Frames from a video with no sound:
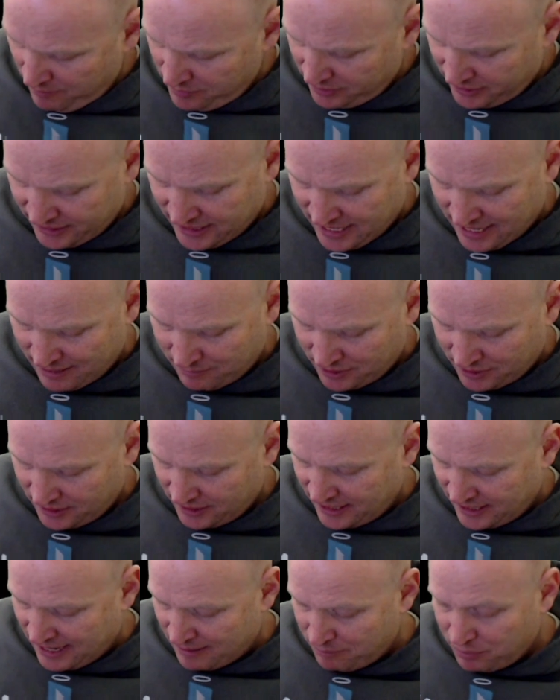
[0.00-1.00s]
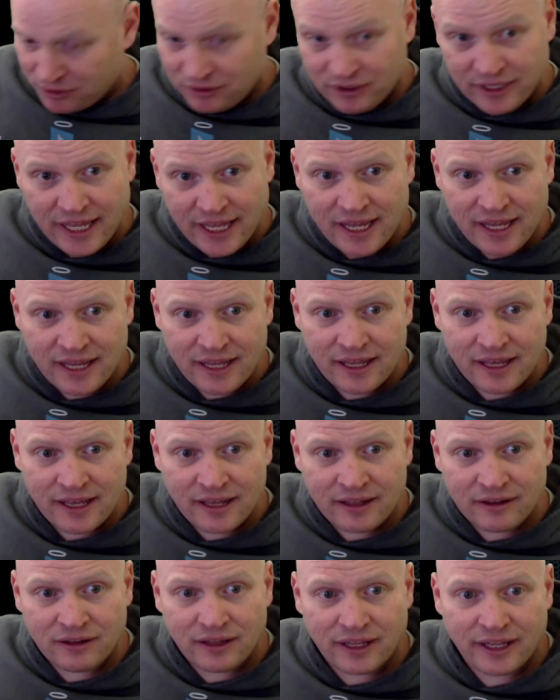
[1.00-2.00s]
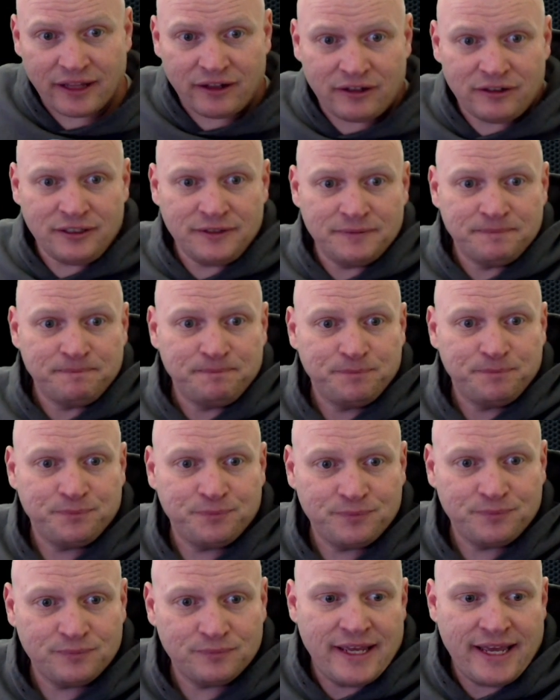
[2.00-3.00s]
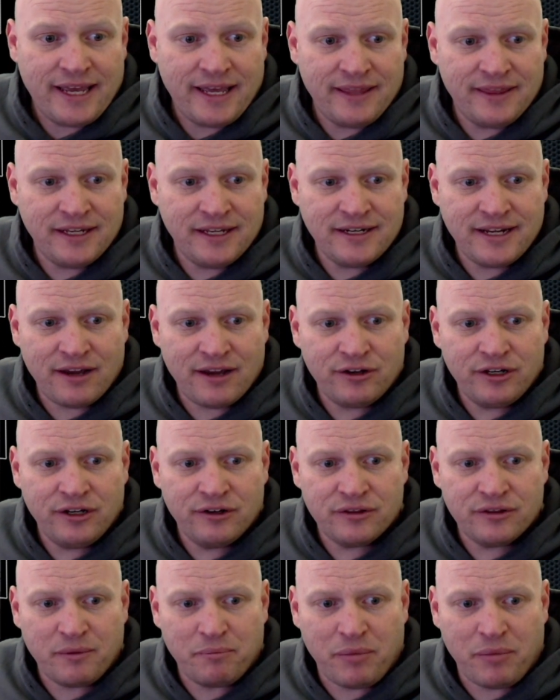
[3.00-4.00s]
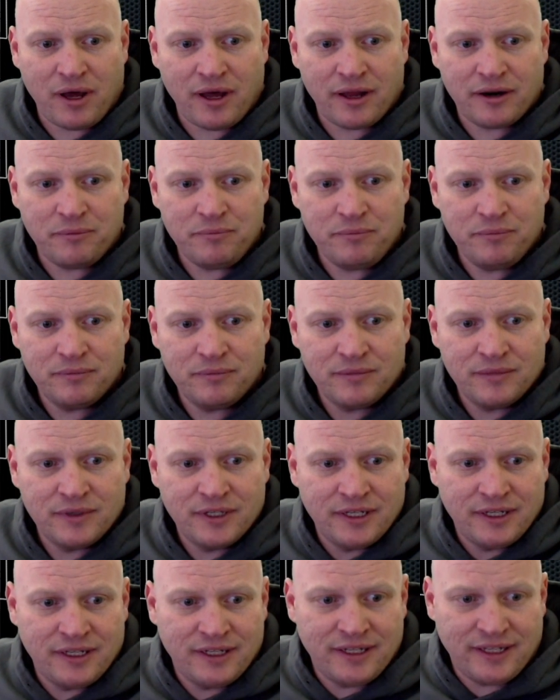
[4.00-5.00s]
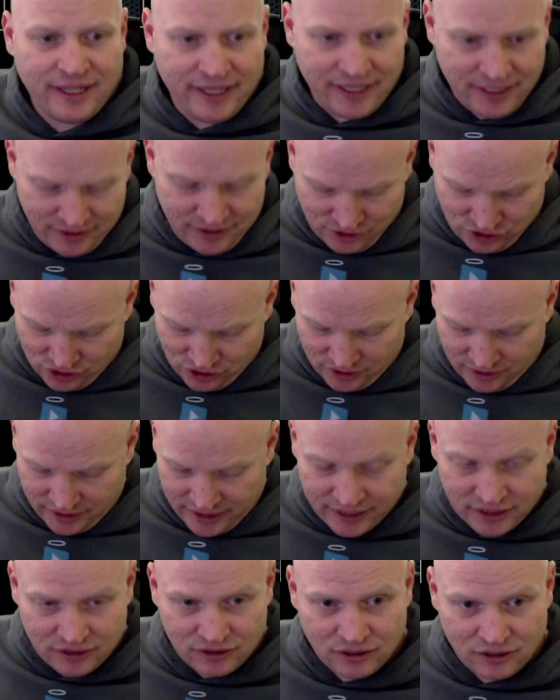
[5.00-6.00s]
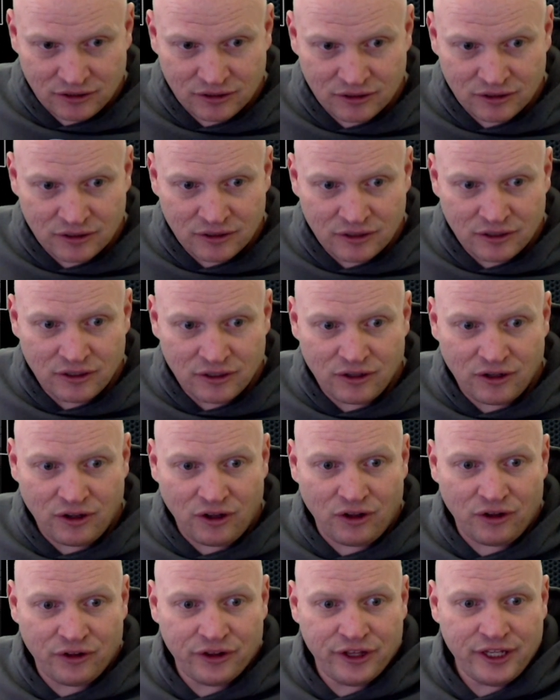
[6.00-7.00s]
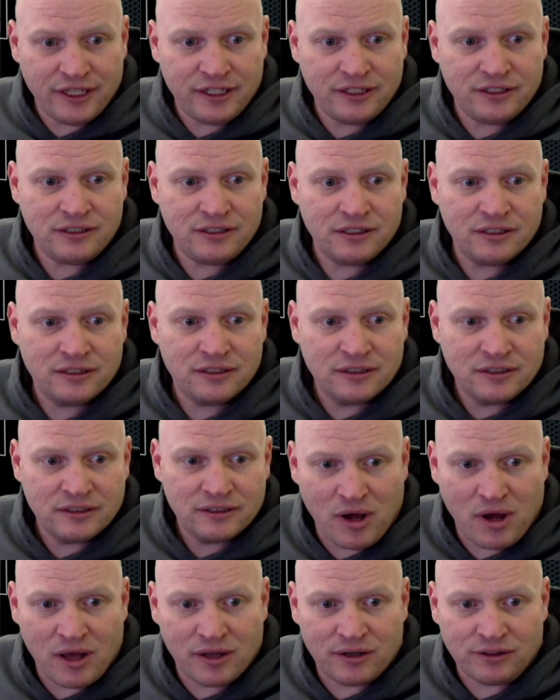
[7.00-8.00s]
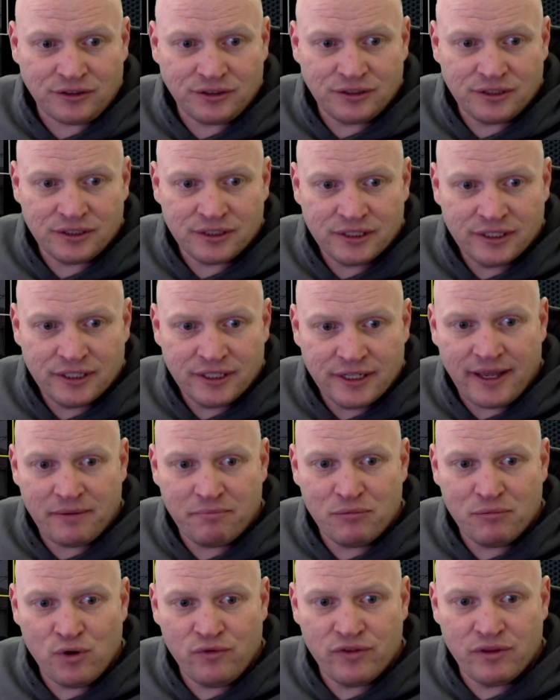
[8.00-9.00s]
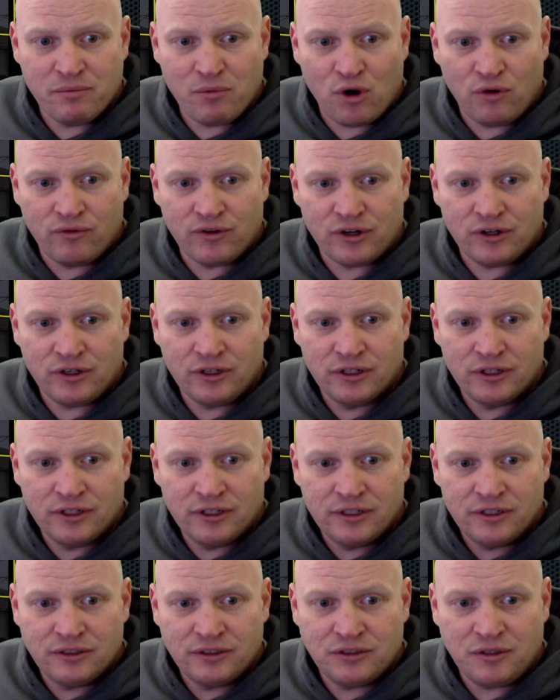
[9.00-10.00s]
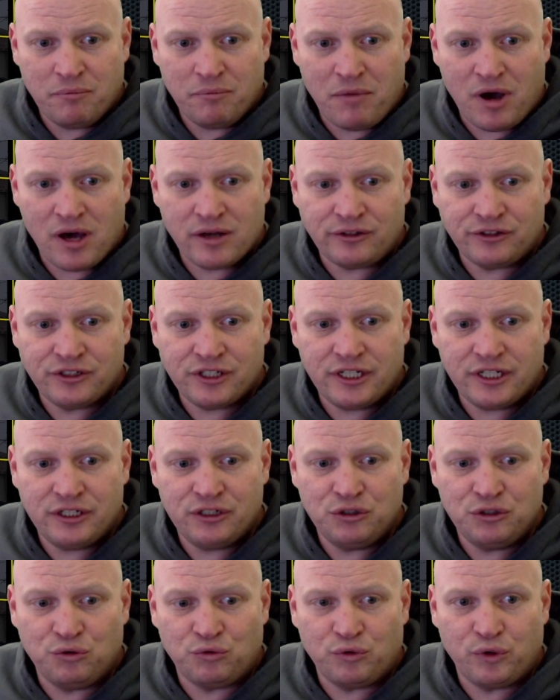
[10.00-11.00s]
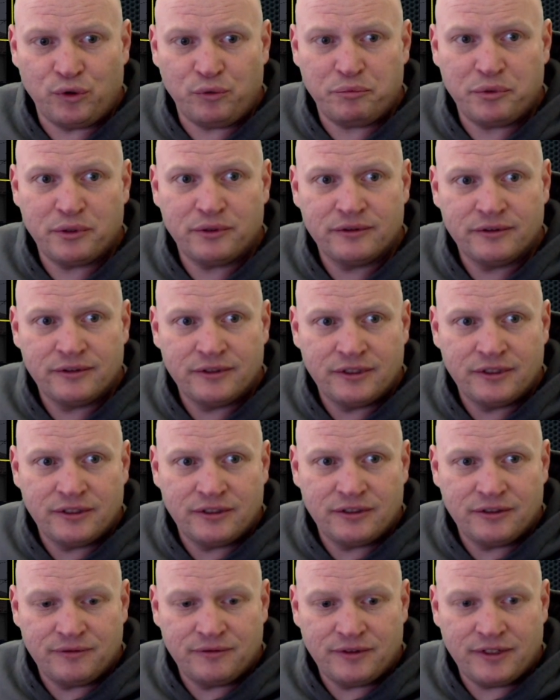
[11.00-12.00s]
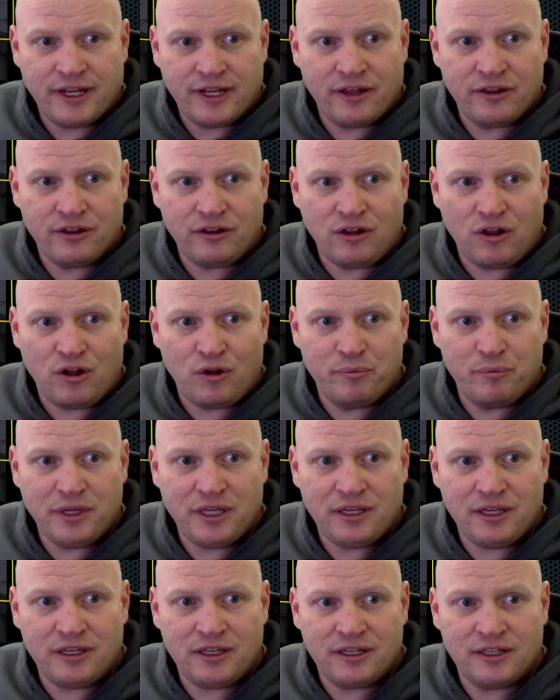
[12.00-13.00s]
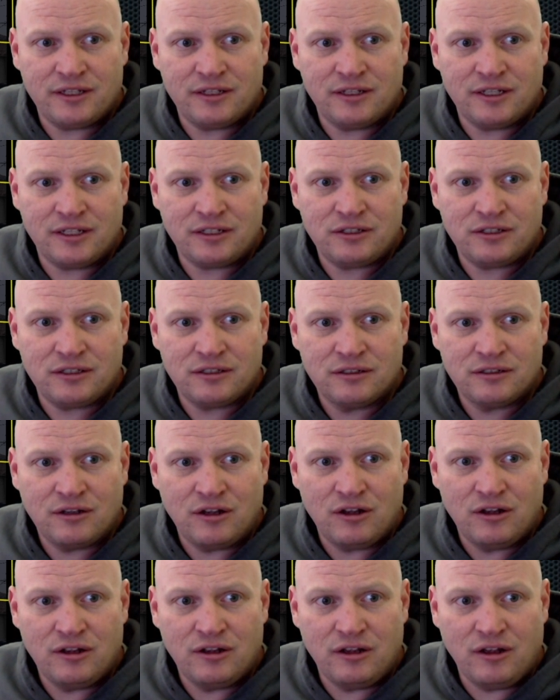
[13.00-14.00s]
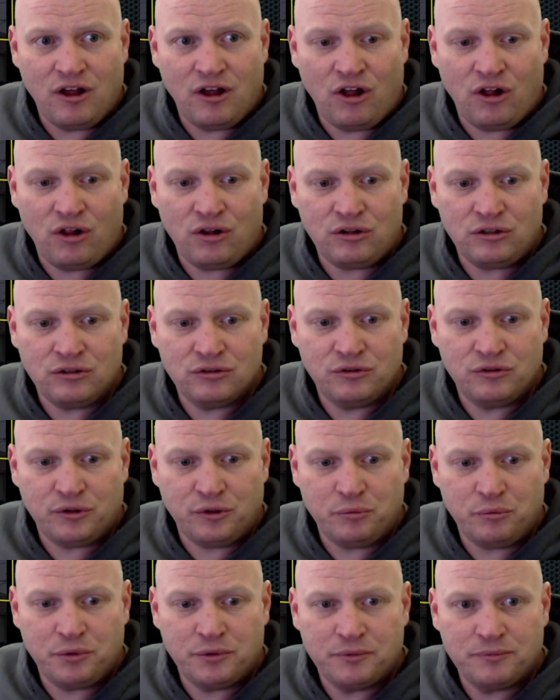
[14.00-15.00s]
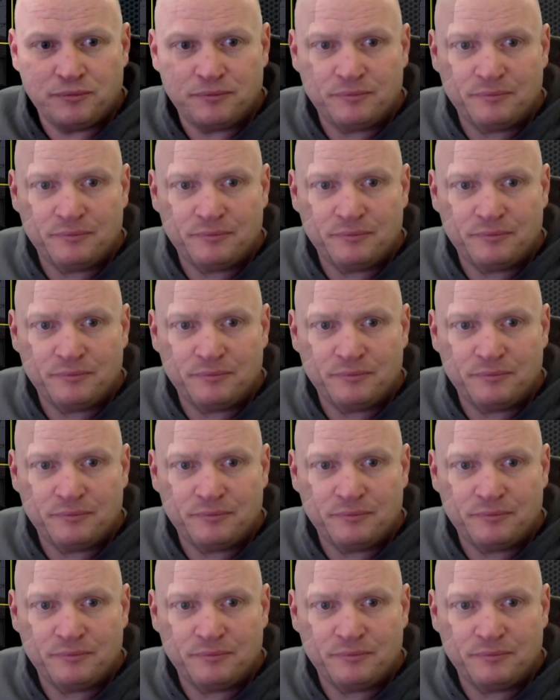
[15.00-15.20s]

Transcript: I'm going to name it capital A L L. And then down here at the bottom, I can select all these models and move them over to models in group. Now they'll all be in this all group.